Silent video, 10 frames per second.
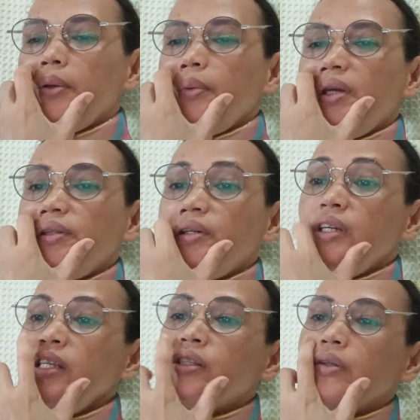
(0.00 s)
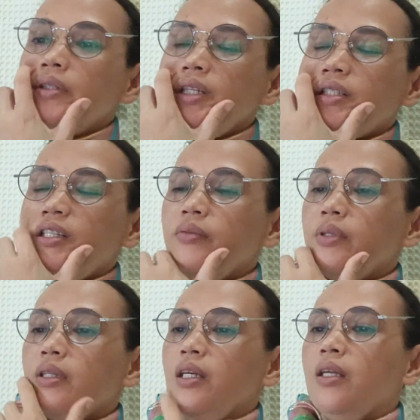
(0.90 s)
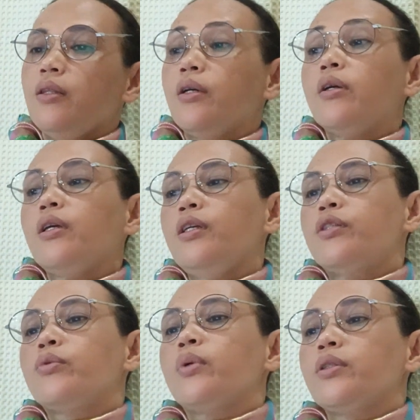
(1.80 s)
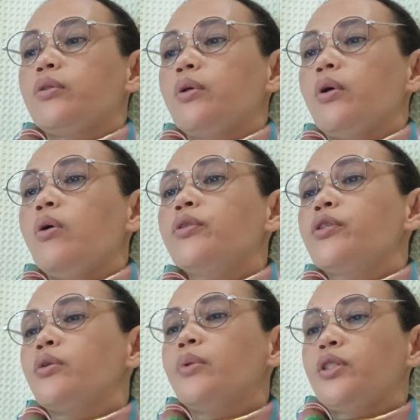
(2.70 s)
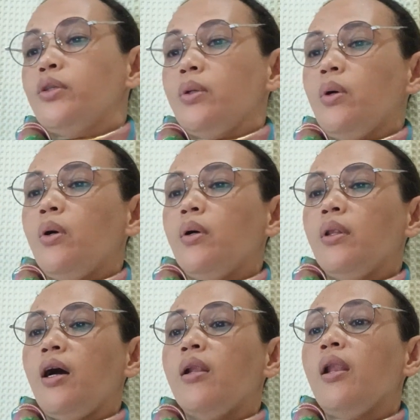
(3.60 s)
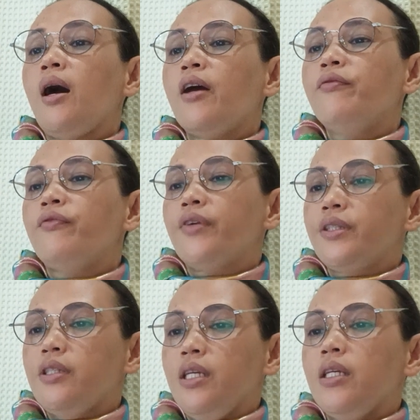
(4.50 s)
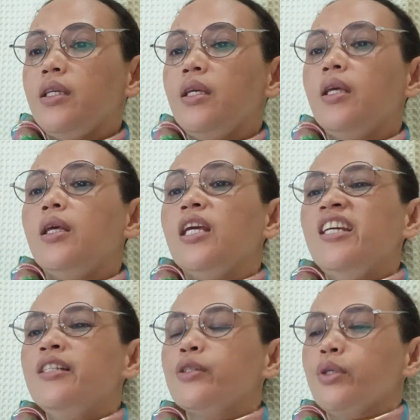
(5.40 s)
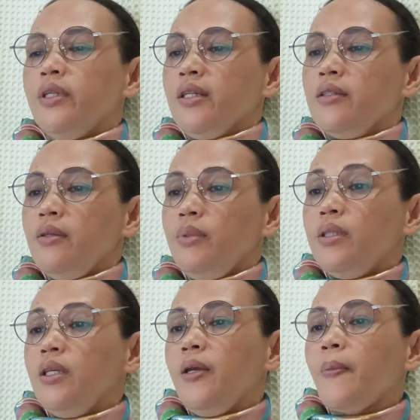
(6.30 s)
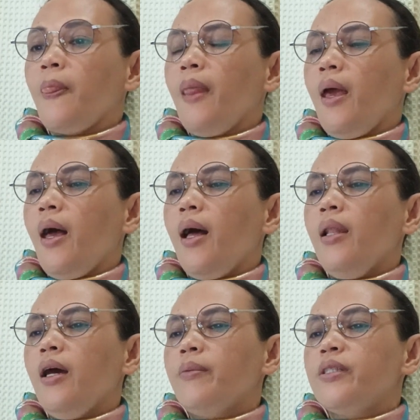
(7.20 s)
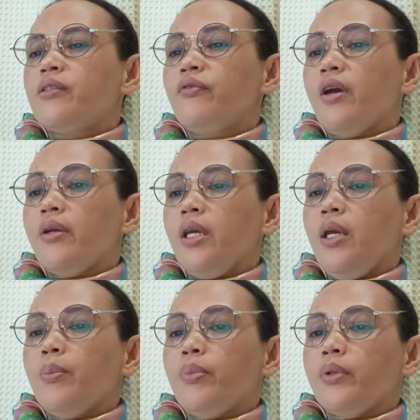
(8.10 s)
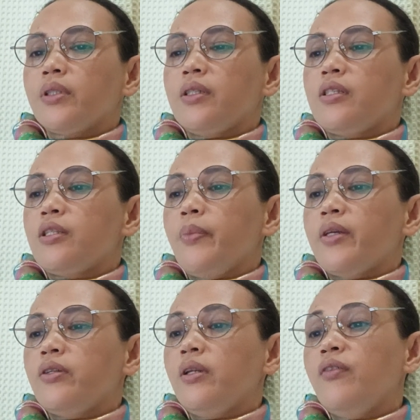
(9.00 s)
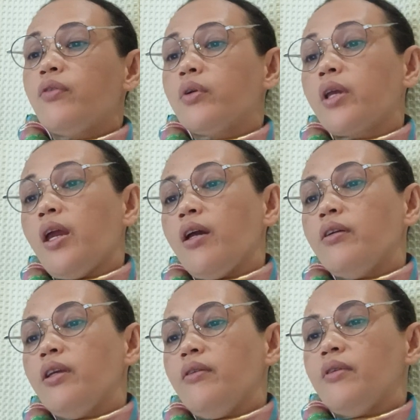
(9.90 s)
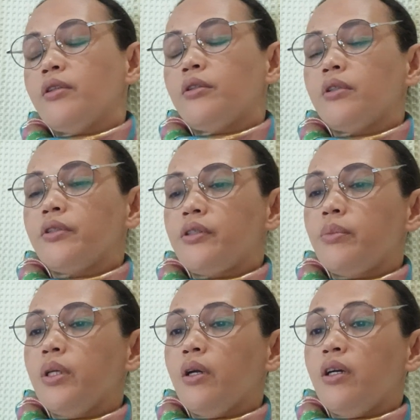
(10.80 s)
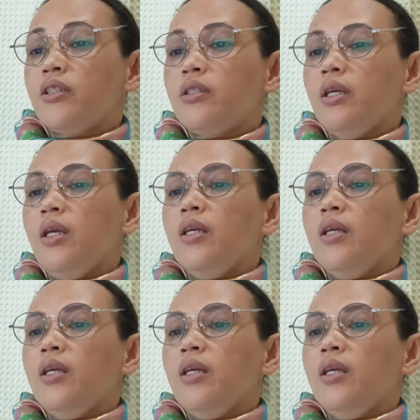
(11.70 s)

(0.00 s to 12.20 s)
when there is connectivity, there is what you call alarm fatigue in connectivity. Alarm is very important, especially for caregivers, because